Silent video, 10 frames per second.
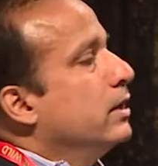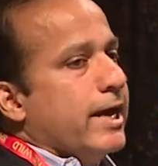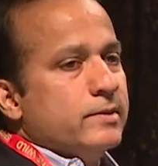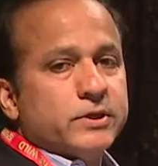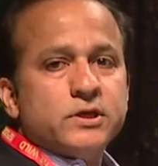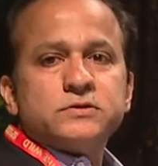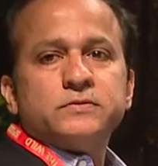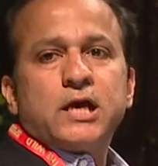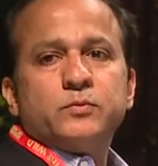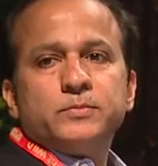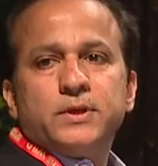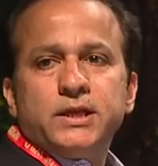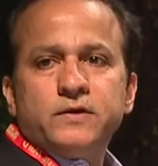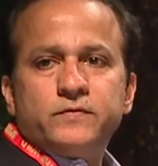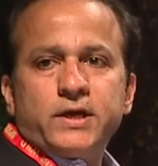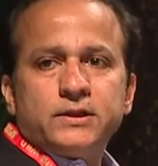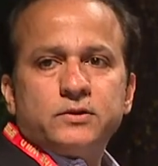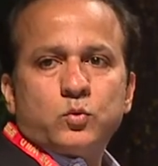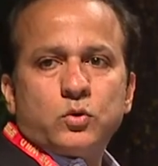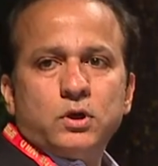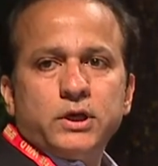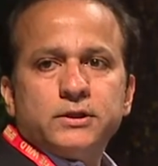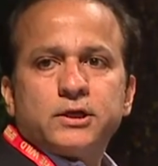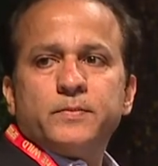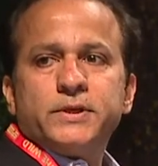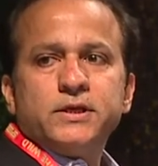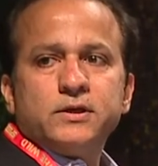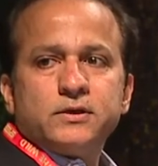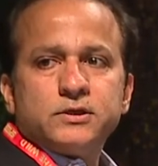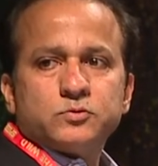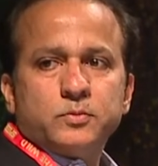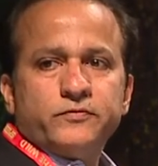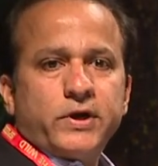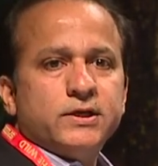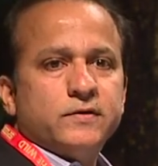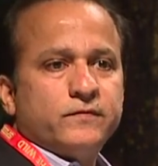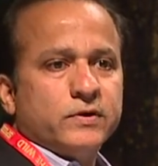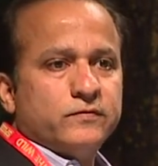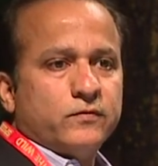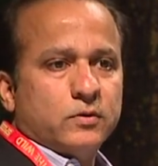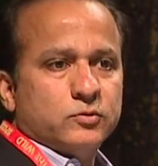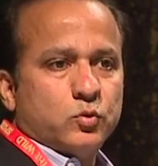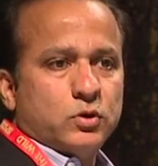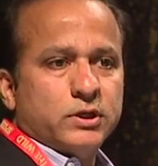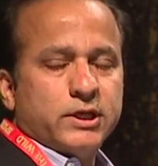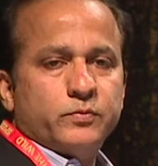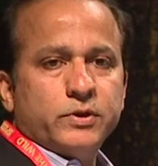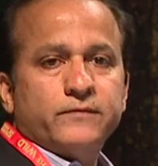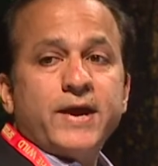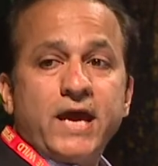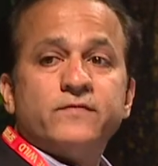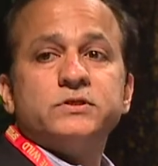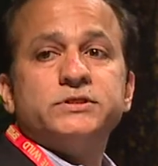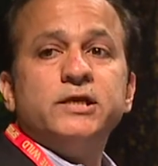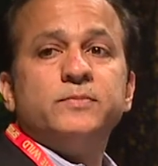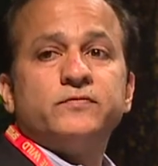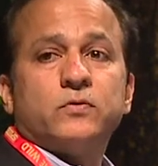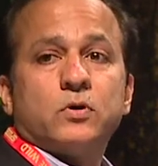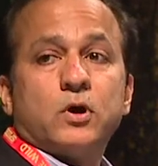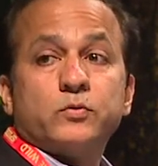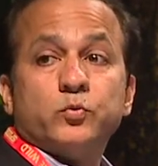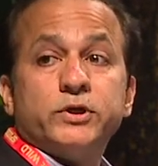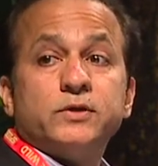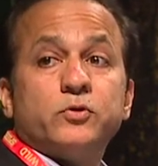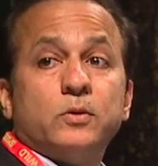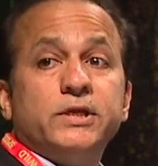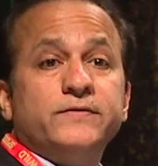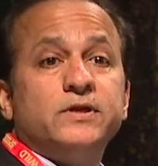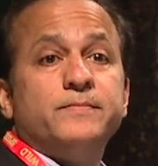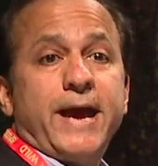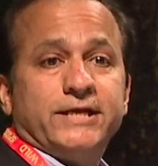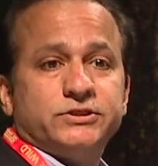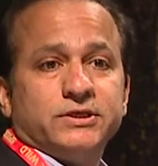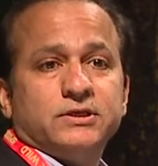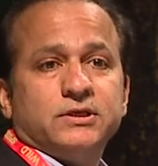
And because of that, we believe that the world in the coming years will be very different from the world that we have ever seen before, or we can probably even imagine.